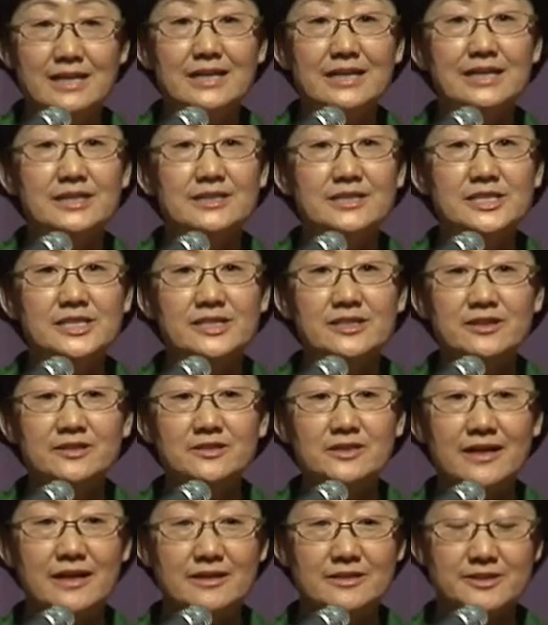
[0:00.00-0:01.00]
In this
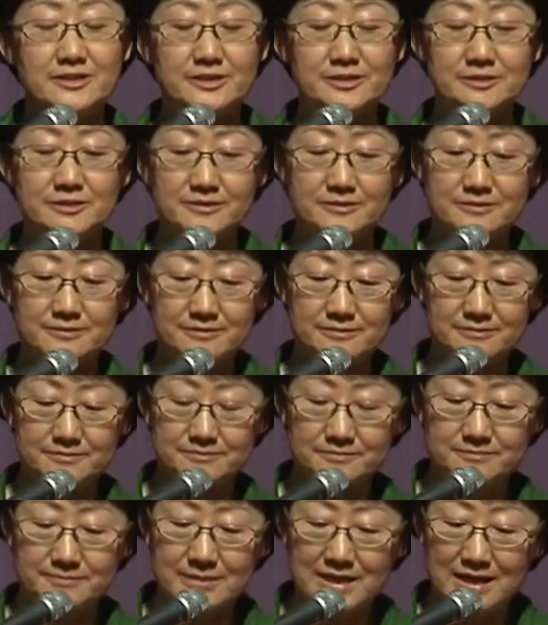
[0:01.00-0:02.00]
context,
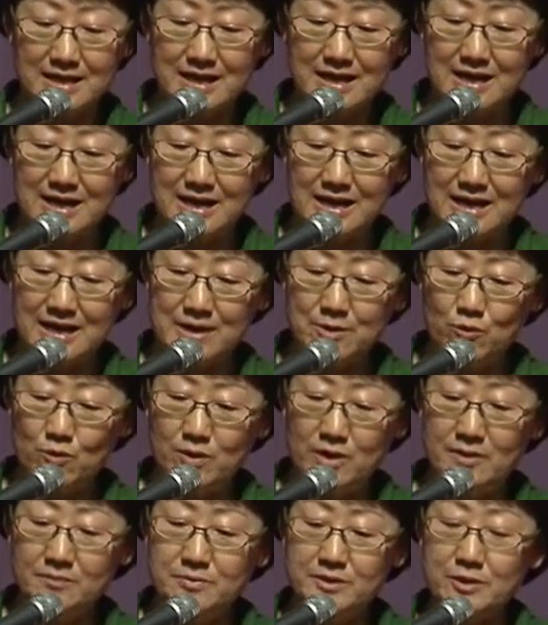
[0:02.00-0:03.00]
I
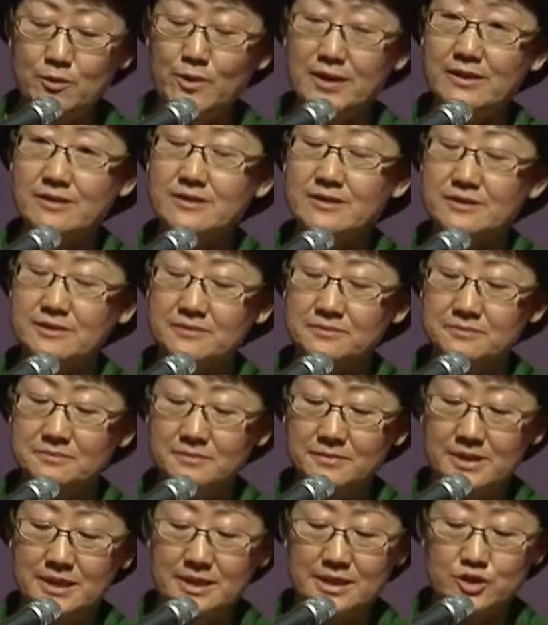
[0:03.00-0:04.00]
warmly welcome
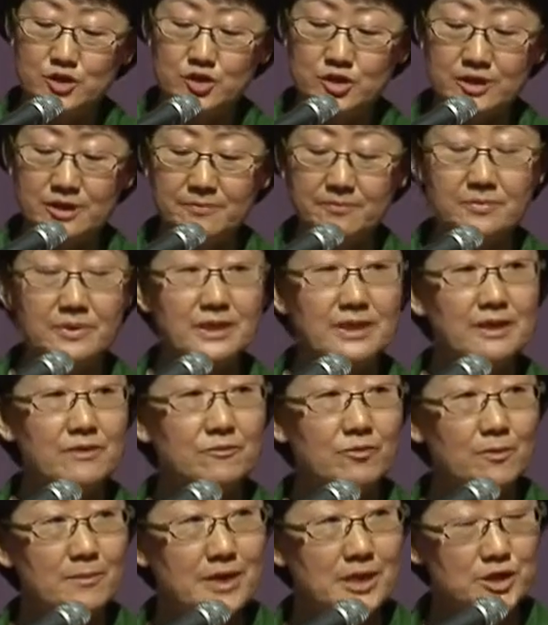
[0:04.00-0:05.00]
Chief
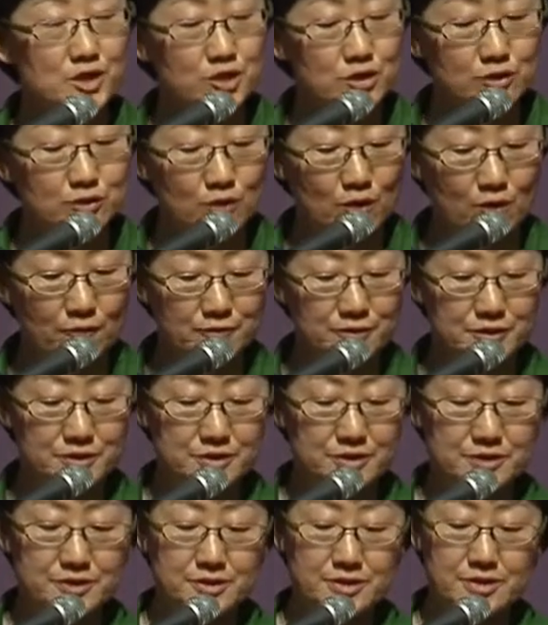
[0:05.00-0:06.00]
Information
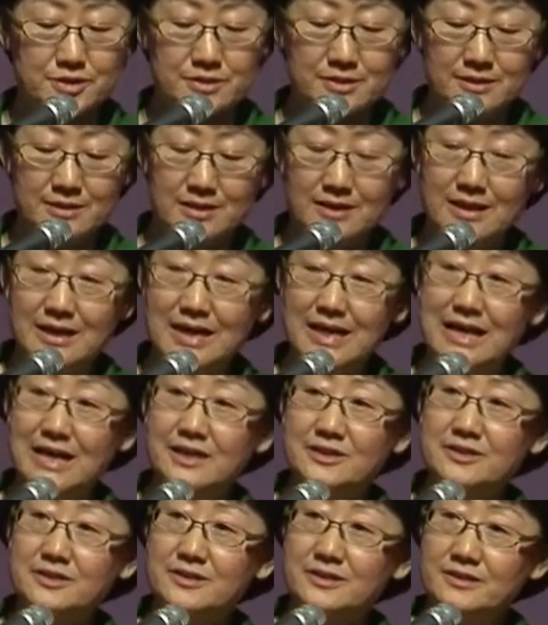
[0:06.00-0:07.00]
Officers,
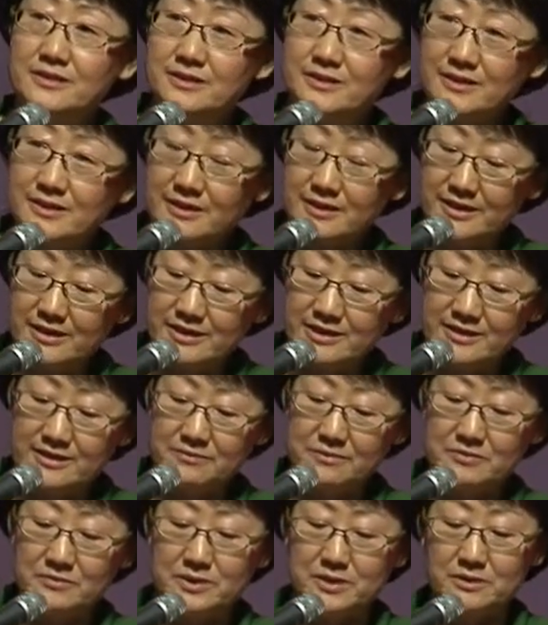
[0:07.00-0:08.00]
other
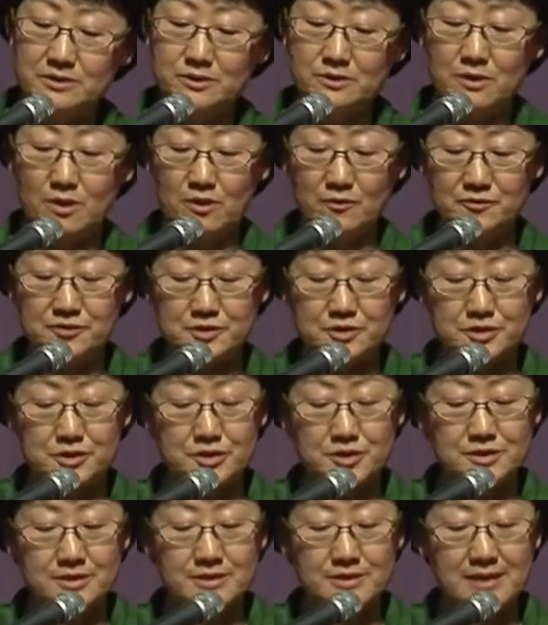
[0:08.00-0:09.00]
e-government
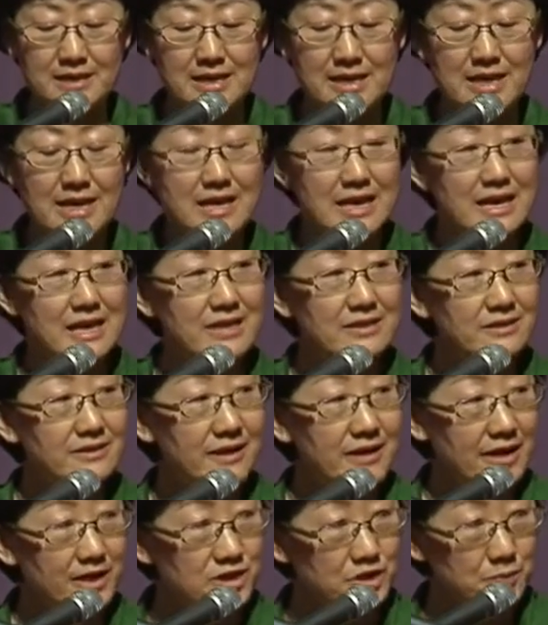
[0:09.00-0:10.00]
officers, and
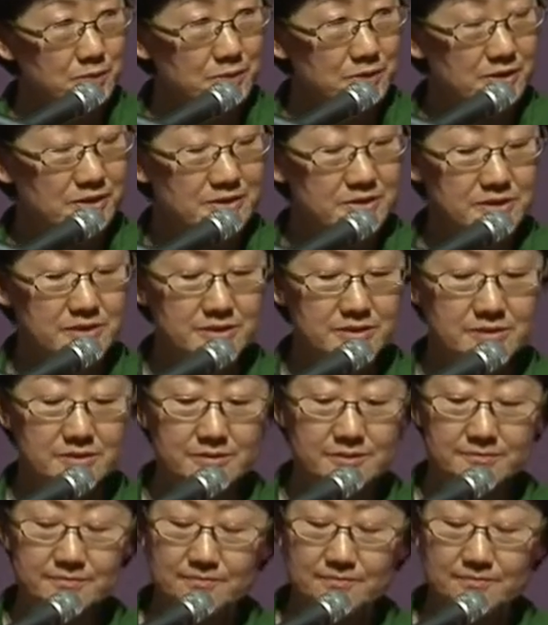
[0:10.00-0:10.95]
experts